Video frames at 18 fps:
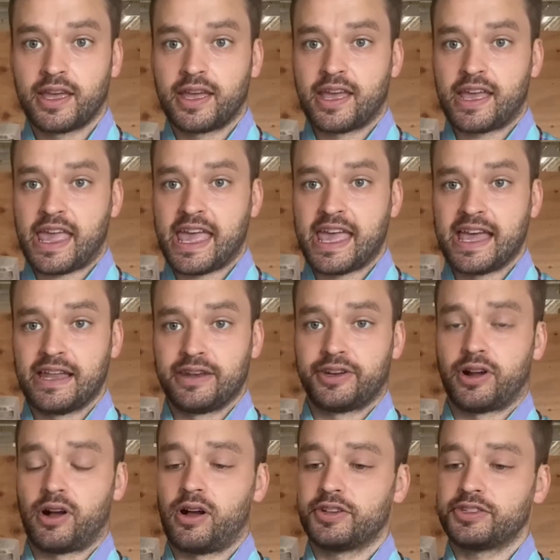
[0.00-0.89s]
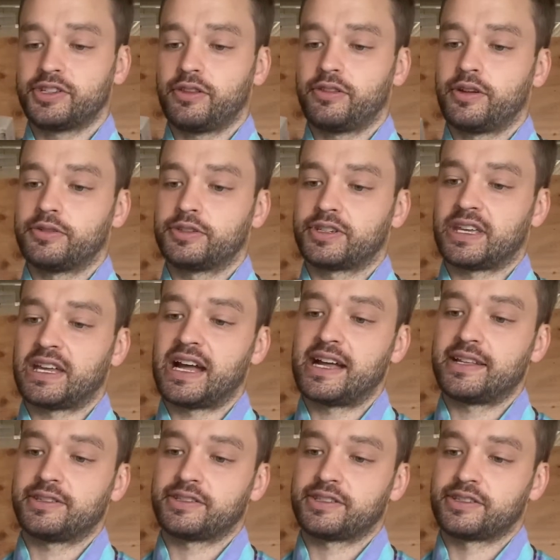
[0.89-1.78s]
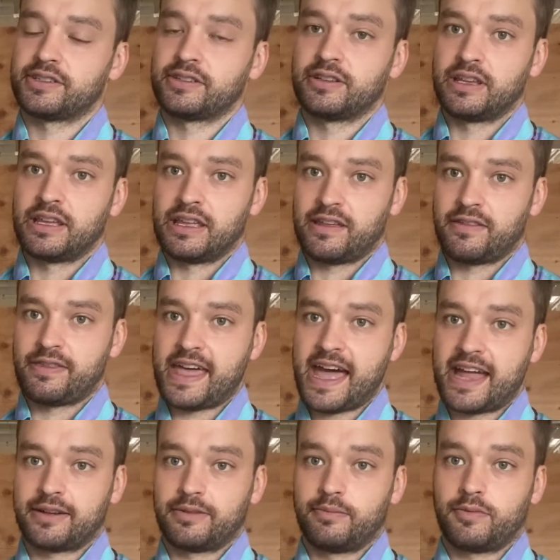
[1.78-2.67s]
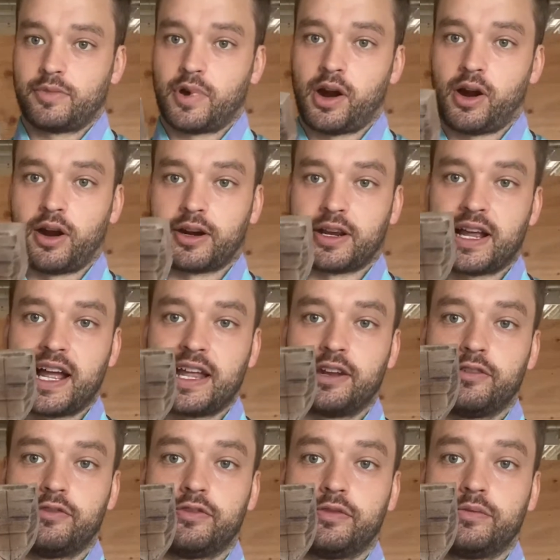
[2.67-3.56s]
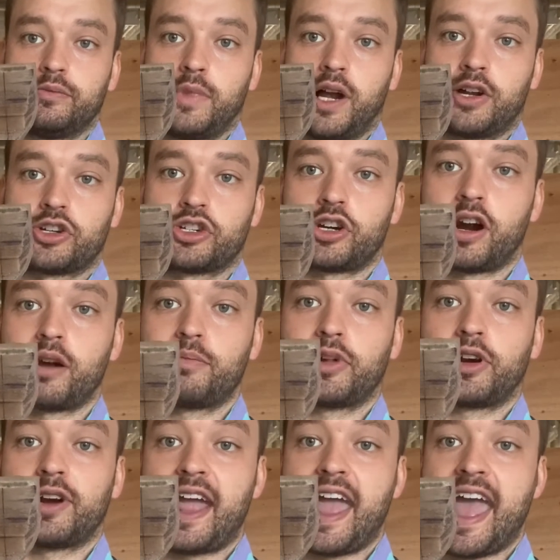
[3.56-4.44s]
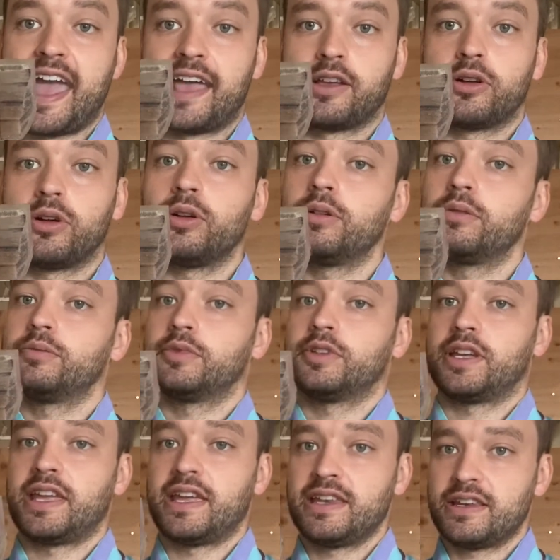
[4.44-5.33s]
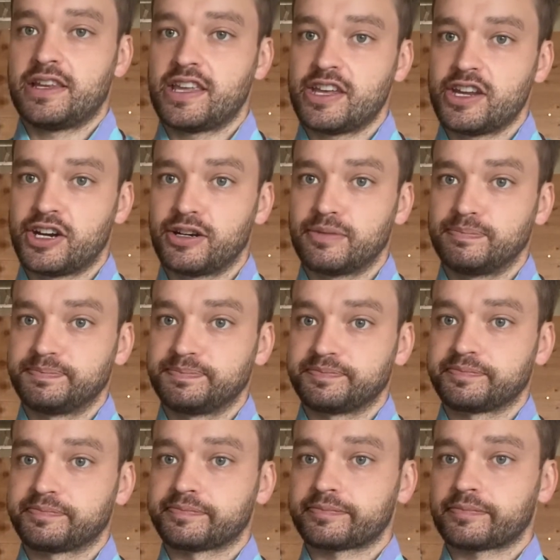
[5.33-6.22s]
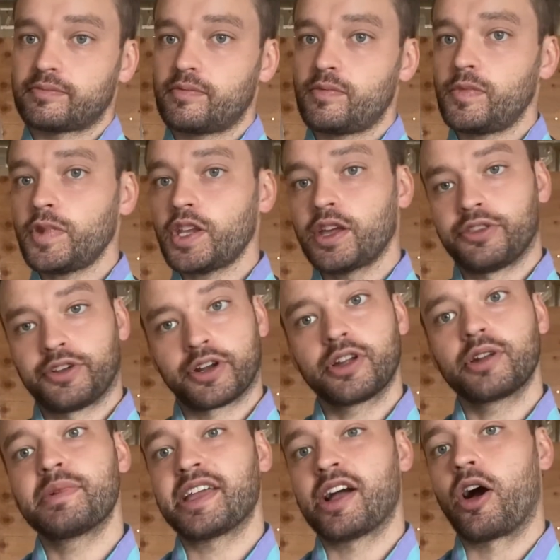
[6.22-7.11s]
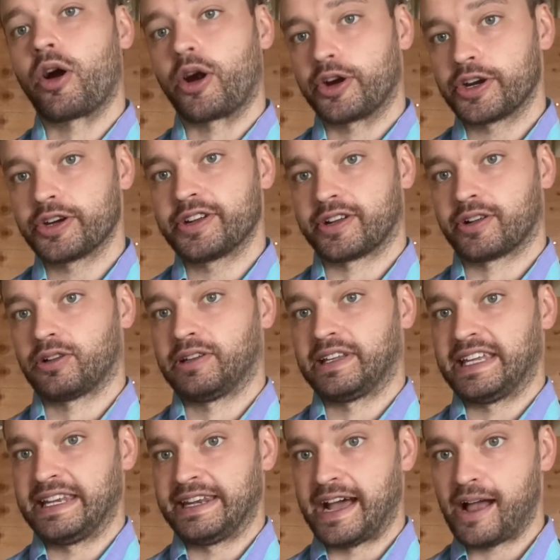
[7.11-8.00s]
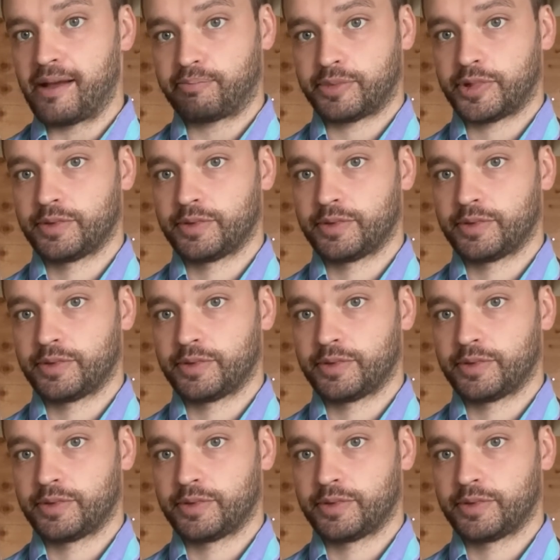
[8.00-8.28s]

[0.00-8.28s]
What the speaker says: And also those cuts that are kind of a sharper angle in here, they're going to be harder to clean up